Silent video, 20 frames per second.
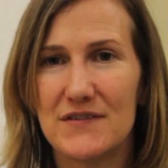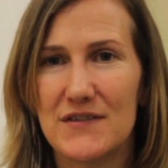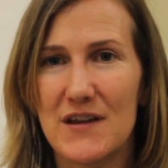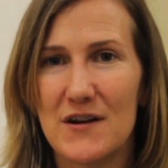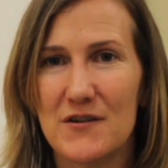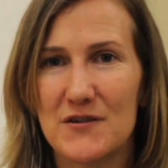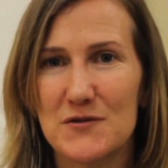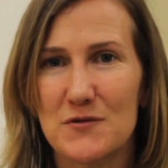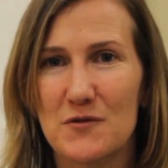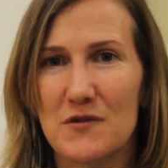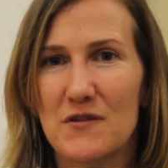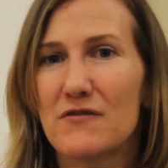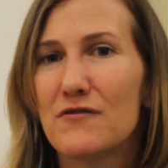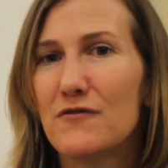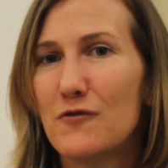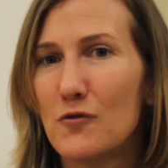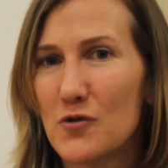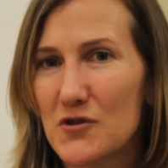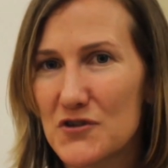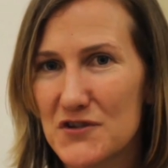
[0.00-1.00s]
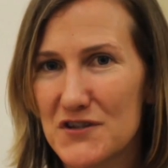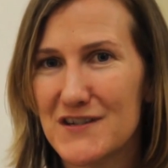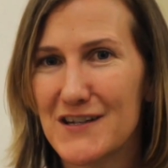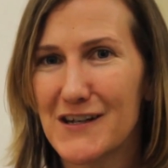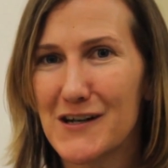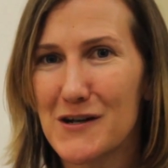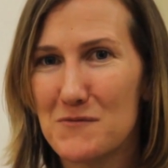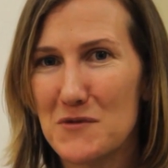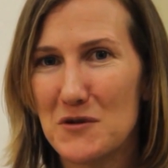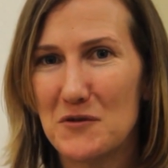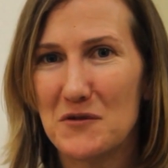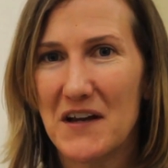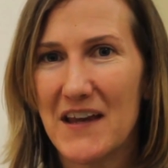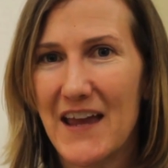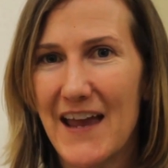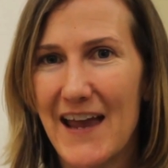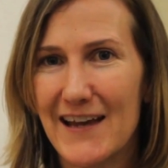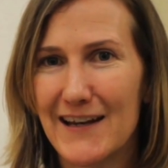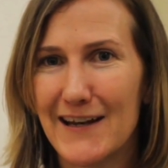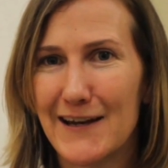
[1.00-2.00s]
they're sort of forced to
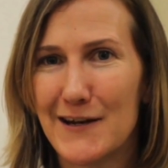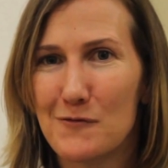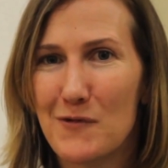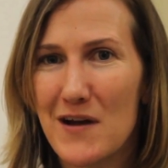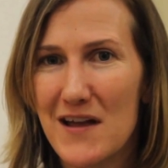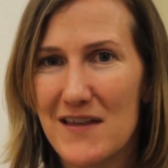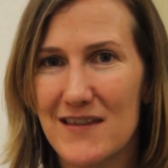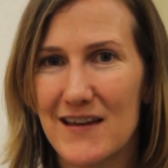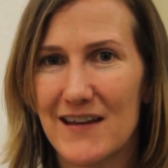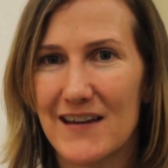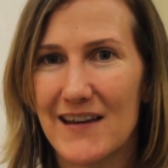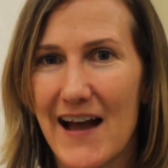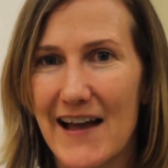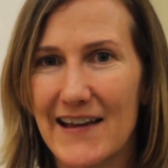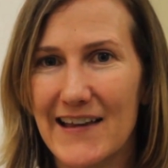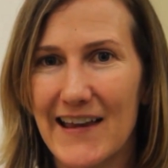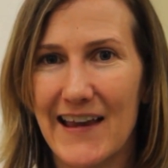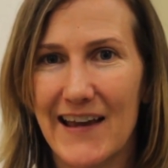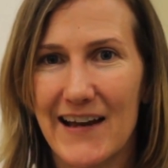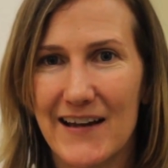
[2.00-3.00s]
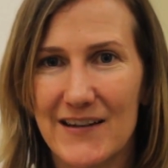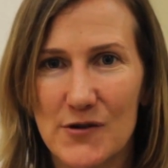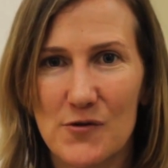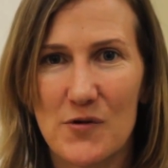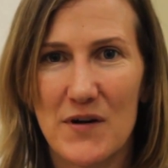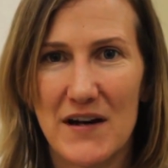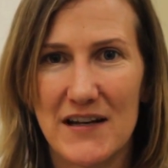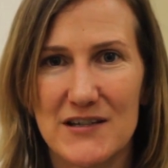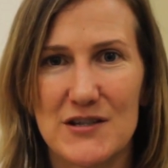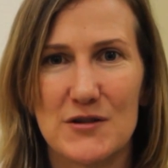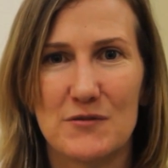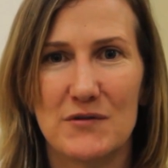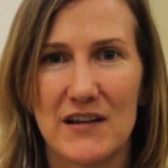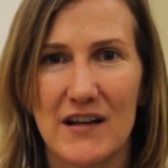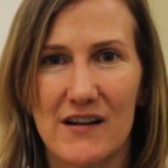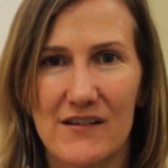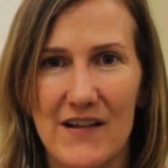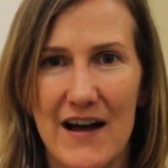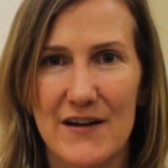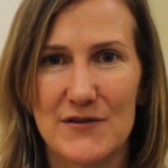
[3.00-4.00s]
communicate in a way that I can't quite do in
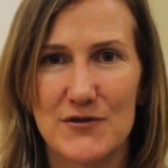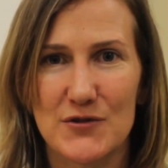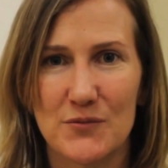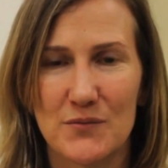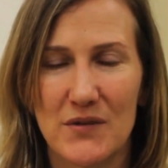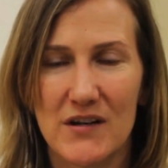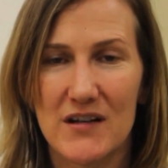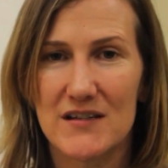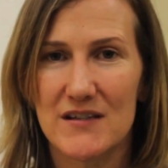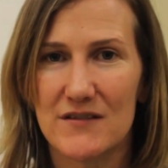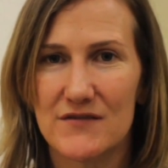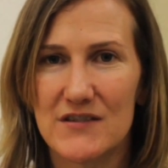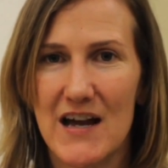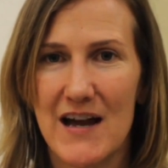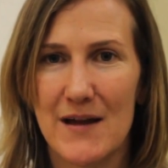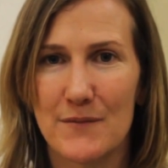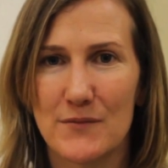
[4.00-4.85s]
the classroom because of time